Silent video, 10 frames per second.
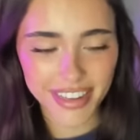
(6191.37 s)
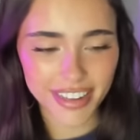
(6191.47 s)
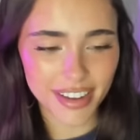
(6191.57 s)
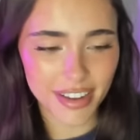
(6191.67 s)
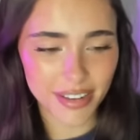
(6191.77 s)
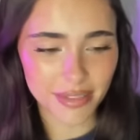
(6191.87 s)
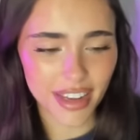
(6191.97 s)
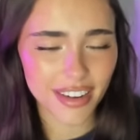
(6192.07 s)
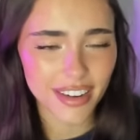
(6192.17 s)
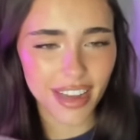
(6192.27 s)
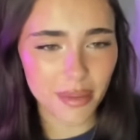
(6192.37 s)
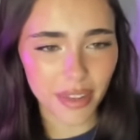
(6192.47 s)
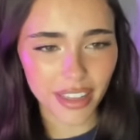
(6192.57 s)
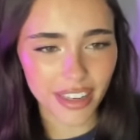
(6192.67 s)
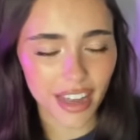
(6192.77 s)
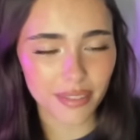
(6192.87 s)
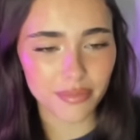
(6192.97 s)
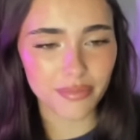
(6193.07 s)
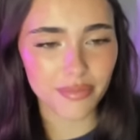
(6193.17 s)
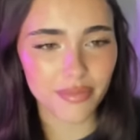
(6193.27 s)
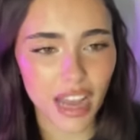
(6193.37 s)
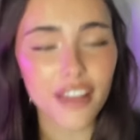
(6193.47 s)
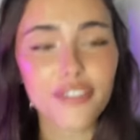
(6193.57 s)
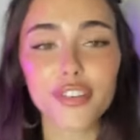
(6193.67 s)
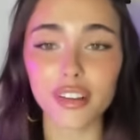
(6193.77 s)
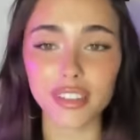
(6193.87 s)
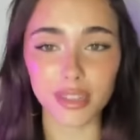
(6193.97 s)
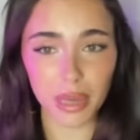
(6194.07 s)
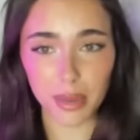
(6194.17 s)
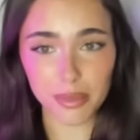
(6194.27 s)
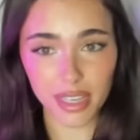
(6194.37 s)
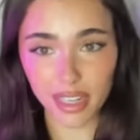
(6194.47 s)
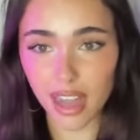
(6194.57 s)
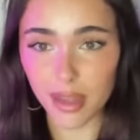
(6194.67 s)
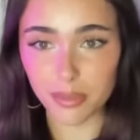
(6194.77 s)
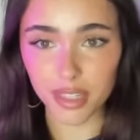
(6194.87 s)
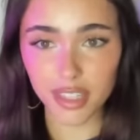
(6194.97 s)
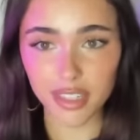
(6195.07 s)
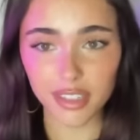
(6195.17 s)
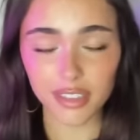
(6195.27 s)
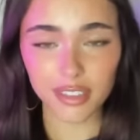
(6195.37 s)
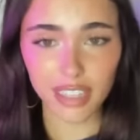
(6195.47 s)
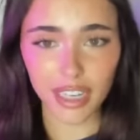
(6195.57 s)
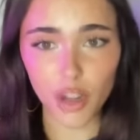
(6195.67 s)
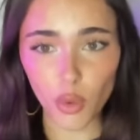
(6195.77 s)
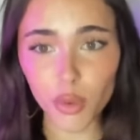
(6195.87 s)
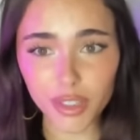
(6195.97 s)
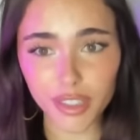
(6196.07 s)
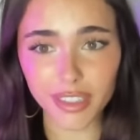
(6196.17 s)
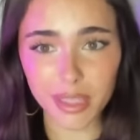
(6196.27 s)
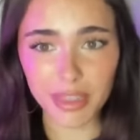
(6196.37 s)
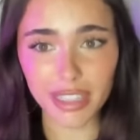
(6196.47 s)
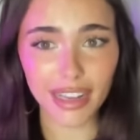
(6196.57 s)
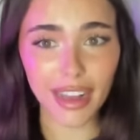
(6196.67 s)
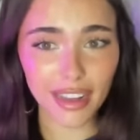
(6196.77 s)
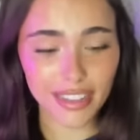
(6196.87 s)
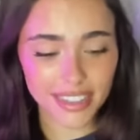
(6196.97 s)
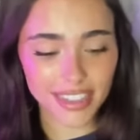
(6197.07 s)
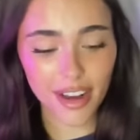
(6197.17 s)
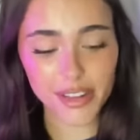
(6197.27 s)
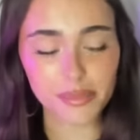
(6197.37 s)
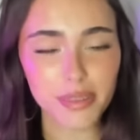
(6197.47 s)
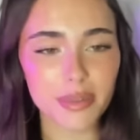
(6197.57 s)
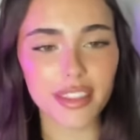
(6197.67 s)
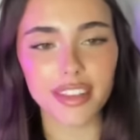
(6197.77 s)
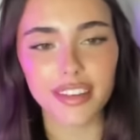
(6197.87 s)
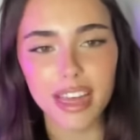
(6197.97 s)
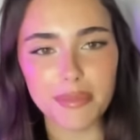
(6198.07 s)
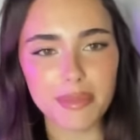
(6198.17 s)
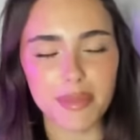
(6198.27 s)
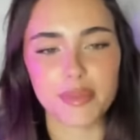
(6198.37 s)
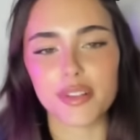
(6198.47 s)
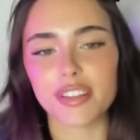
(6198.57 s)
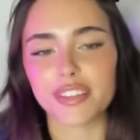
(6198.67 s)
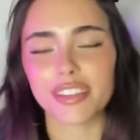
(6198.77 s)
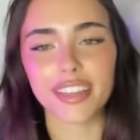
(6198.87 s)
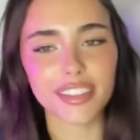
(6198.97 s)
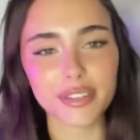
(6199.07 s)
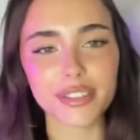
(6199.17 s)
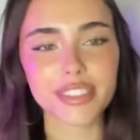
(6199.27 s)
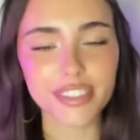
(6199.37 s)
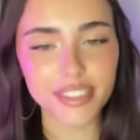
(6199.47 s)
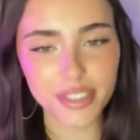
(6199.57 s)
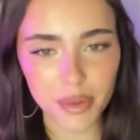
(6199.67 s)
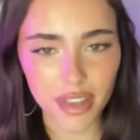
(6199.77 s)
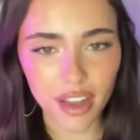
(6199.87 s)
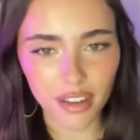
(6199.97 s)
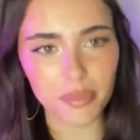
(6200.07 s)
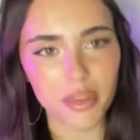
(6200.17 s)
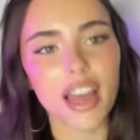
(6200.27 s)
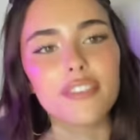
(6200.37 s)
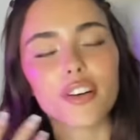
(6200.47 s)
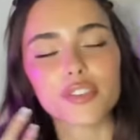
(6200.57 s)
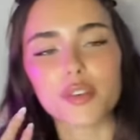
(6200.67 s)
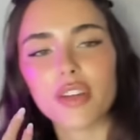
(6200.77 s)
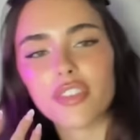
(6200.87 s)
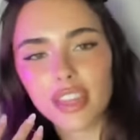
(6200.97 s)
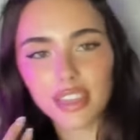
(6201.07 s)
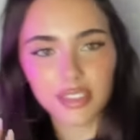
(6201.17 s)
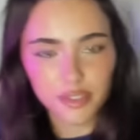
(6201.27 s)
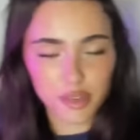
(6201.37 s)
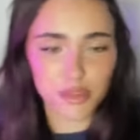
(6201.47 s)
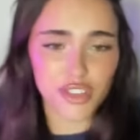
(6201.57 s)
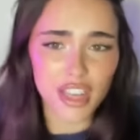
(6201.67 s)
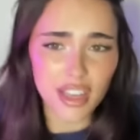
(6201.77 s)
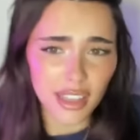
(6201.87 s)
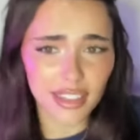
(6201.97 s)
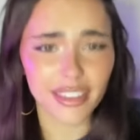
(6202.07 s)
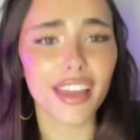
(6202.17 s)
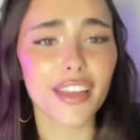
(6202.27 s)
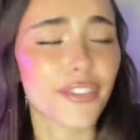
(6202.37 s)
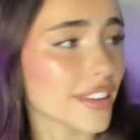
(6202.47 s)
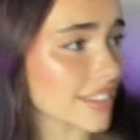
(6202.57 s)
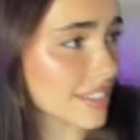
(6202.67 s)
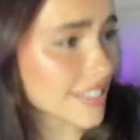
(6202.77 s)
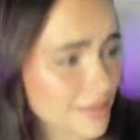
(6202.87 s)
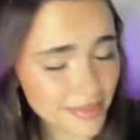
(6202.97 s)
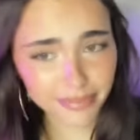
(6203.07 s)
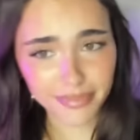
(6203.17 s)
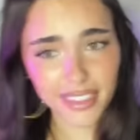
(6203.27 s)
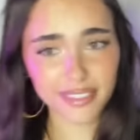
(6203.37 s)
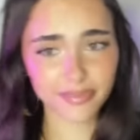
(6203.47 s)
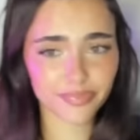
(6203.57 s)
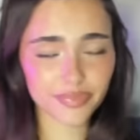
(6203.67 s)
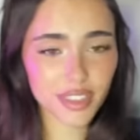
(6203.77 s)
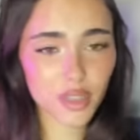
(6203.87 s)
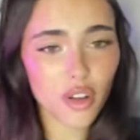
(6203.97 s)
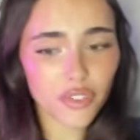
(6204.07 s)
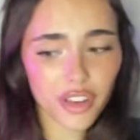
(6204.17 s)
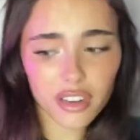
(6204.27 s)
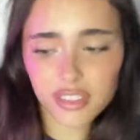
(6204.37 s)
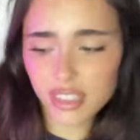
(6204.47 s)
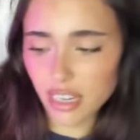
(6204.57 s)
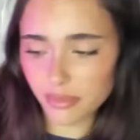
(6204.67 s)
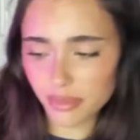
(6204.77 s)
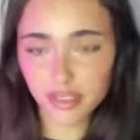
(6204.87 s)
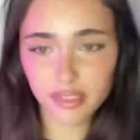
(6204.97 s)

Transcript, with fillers: um, and I'm like I'm I feel sometimes like I'm getting older and I'm like, ah, it scares me. But then I meet people and they're like, you're still so young. But I've also, I feel like, lived so much life in my 12 years. Like, I've been,